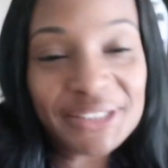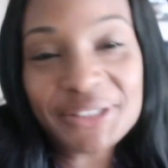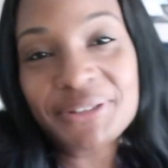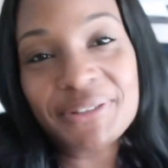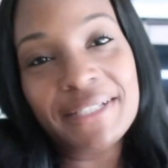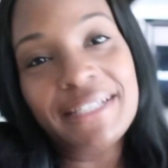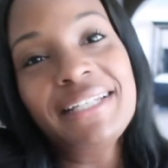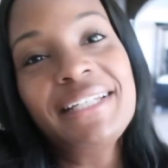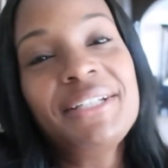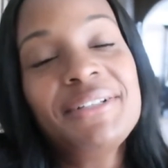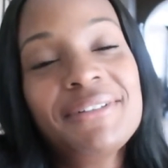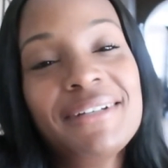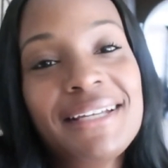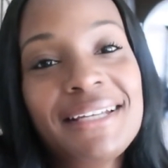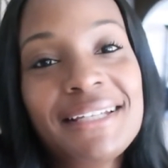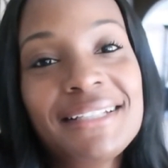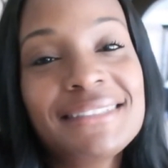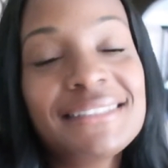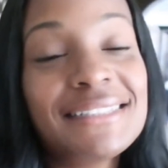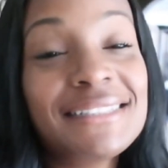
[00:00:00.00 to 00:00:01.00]
So
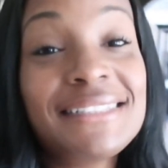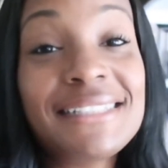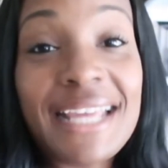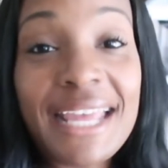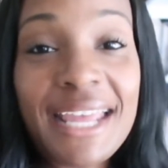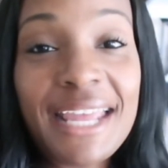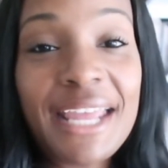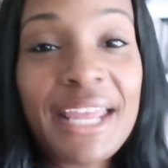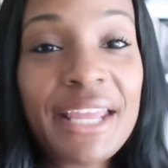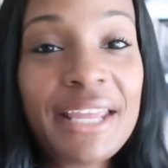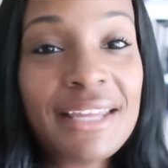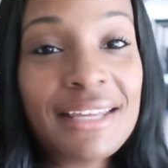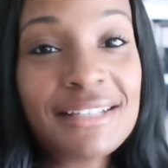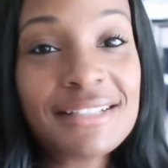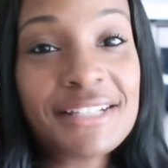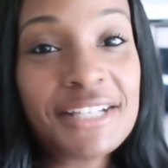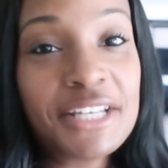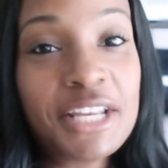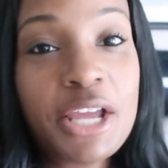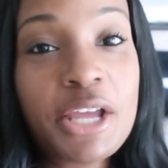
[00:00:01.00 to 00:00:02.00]
anyway, today
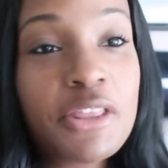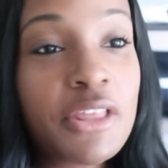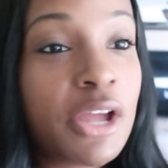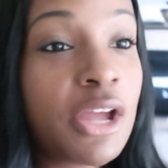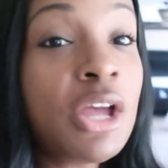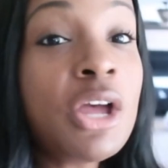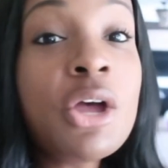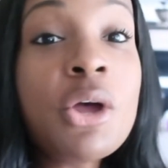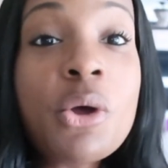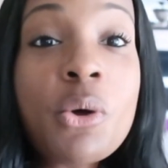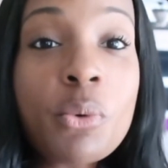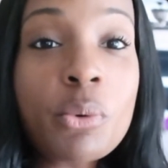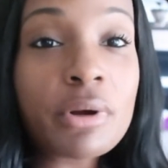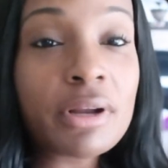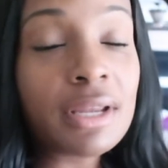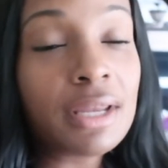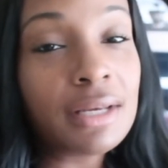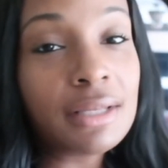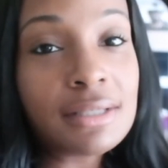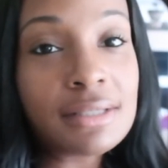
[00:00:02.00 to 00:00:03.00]
is a day that
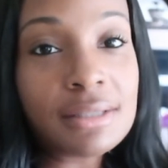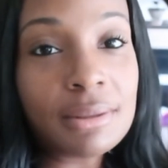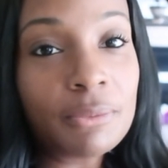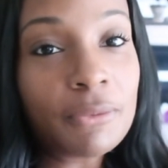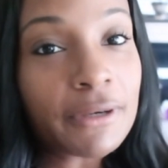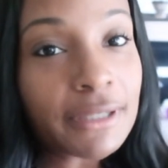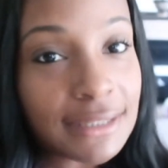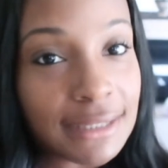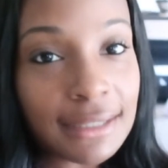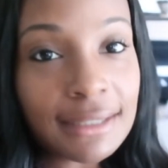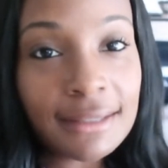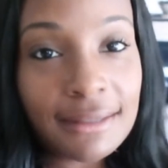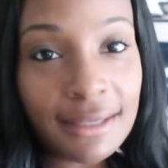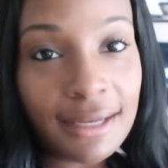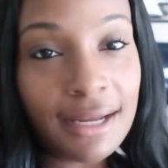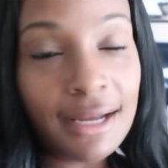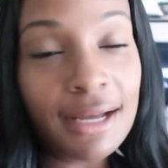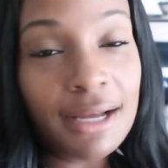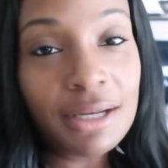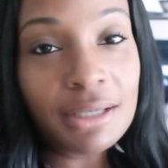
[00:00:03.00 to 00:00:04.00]
we're getting some work done in
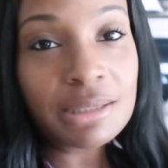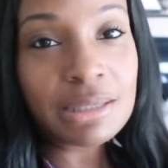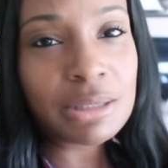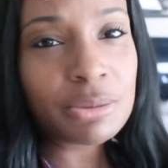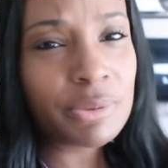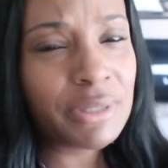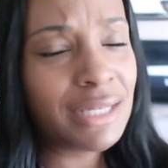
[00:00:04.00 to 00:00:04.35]
the house.